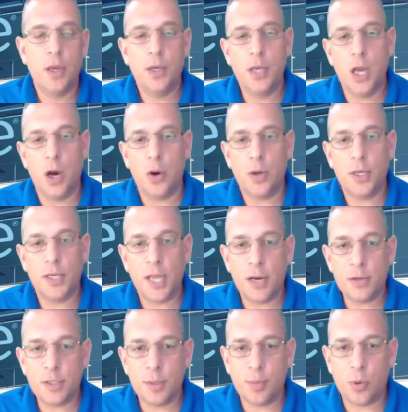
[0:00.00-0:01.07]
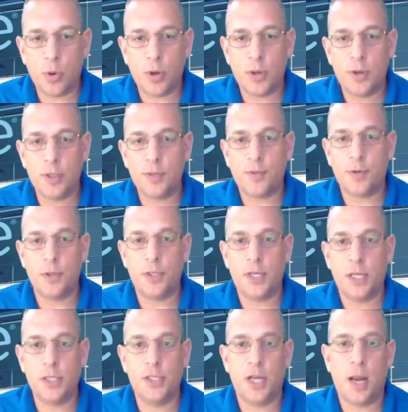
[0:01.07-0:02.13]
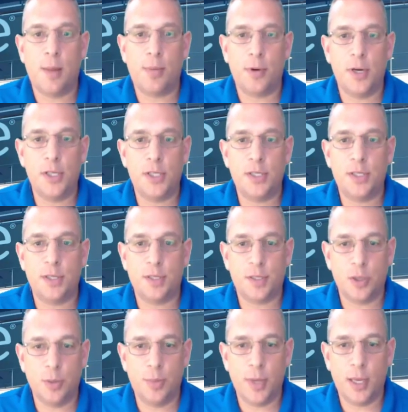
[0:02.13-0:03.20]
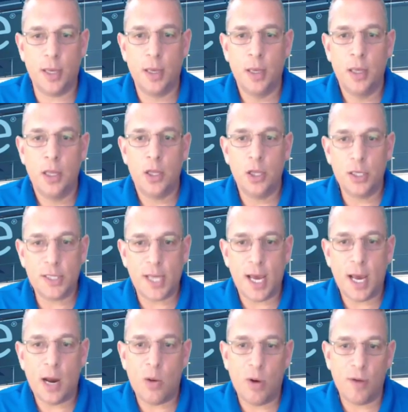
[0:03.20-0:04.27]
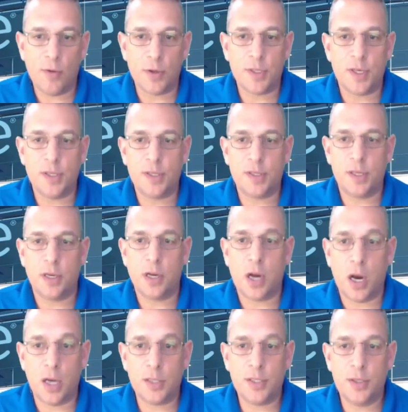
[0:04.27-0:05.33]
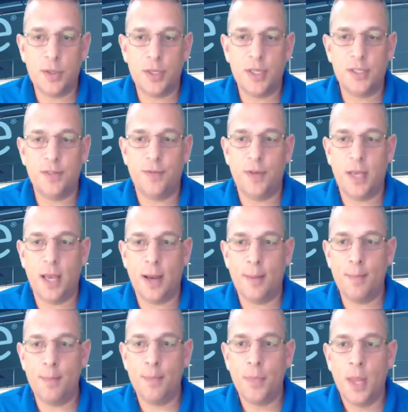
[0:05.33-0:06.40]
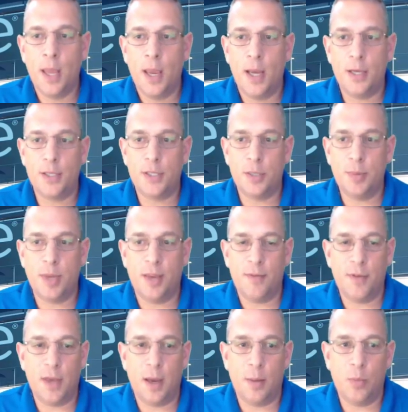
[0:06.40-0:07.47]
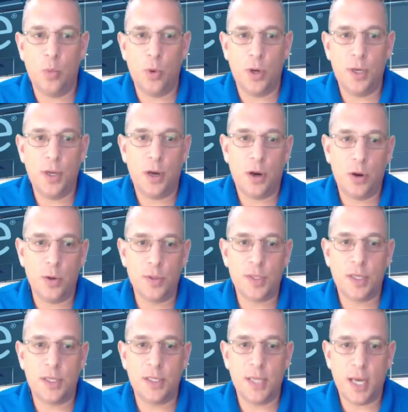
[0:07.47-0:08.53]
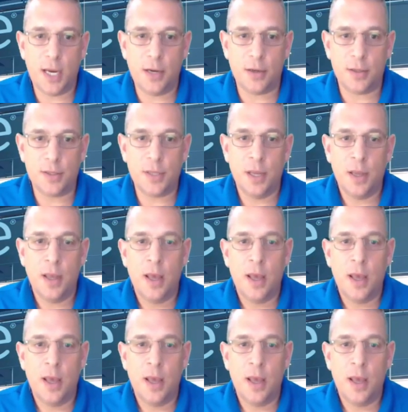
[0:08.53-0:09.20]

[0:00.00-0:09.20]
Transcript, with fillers: No, container support is for intelligent operations that's still being looked at. However, since the cost unit is a V M, and assuming a V M would host containers,